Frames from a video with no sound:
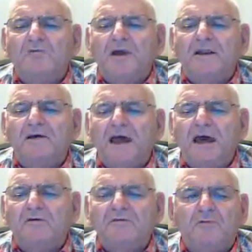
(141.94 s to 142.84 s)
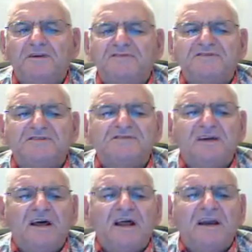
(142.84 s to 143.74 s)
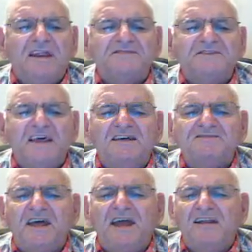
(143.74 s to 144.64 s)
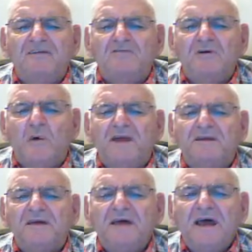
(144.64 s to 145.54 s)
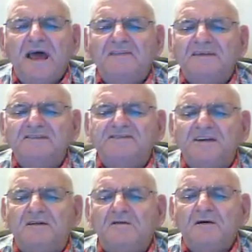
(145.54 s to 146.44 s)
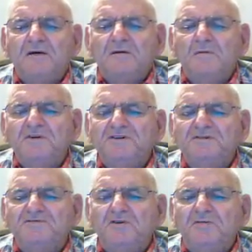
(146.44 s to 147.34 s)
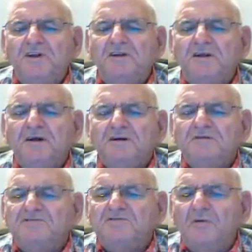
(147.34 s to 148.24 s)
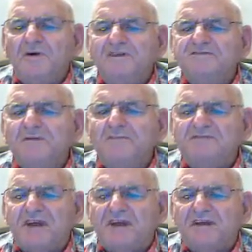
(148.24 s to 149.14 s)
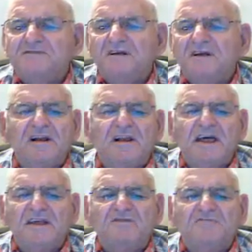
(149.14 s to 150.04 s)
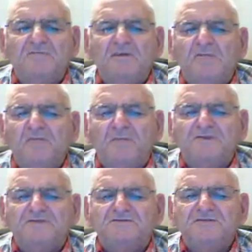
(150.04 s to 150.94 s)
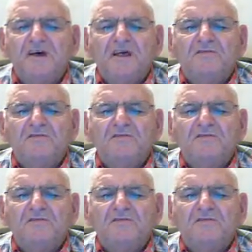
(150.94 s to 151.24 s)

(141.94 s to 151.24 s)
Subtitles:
which is doing so easily beset us. Let us run with patience the race that is set before us.